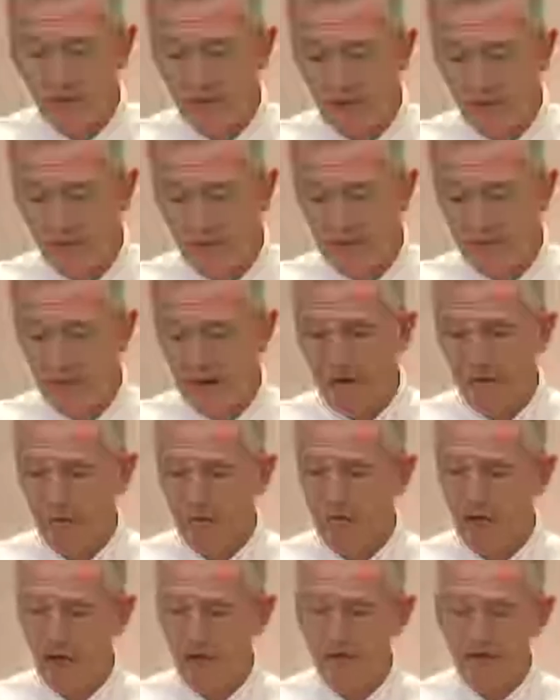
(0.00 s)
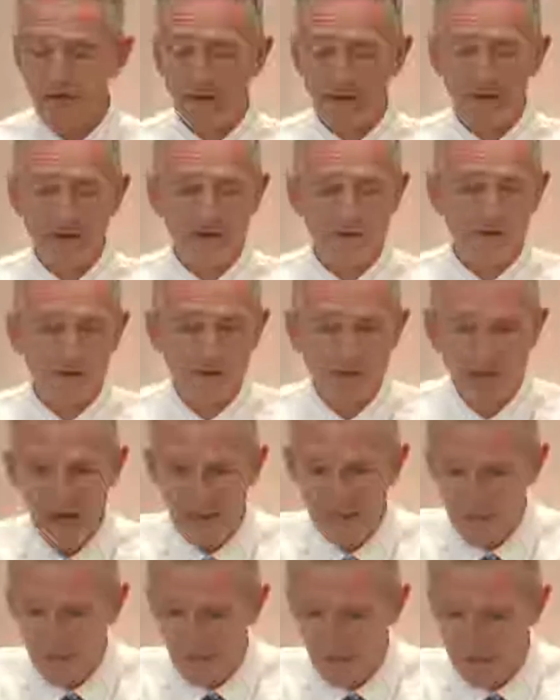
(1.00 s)
I mean, the Bible talks about different
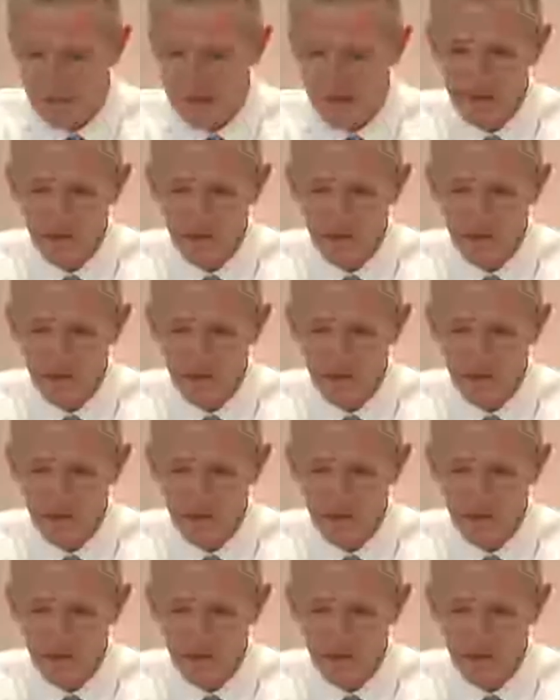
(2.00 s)
types of prayer.